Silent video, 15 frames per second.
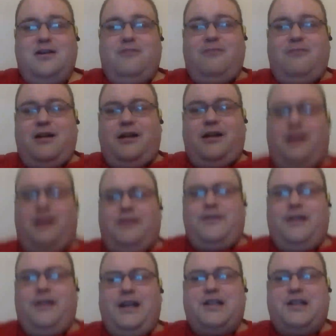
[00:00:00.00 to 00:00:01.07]
Well, hello there,
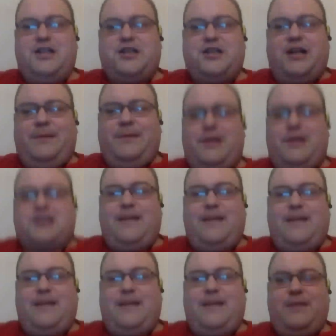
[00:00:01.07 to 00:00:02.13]
ladies and gentlemen. This is
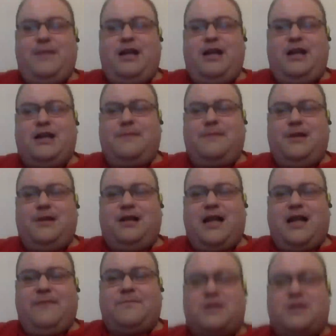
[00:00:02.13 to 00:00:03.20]
Scott Manning coming to you live
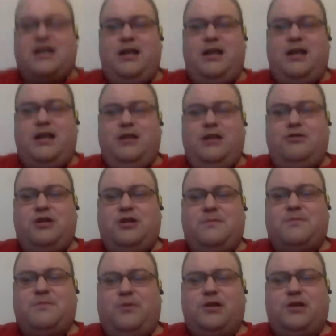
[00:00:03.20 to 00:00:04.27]
from Scott Manning YouTube
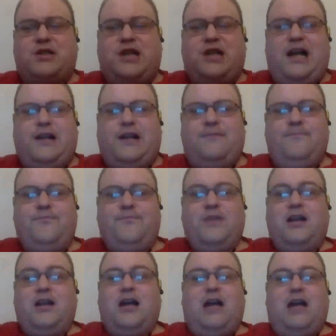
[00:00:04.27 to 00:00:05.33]
Sports Talk.
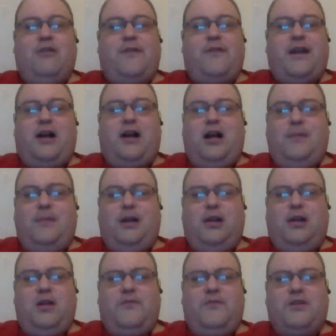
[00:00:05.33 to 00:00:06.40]
I want to thank all my
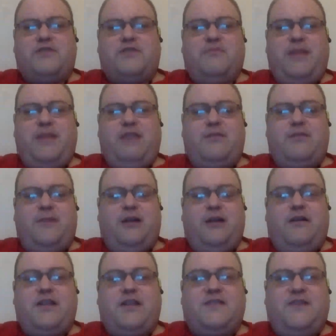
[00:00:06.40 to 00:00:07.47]
loyal viewers for being with me here on
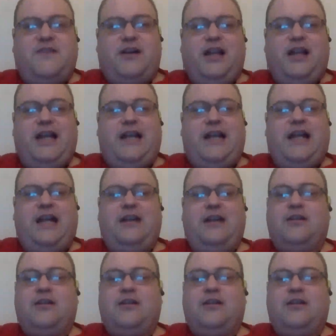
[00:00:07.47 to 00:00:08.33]
this very late night.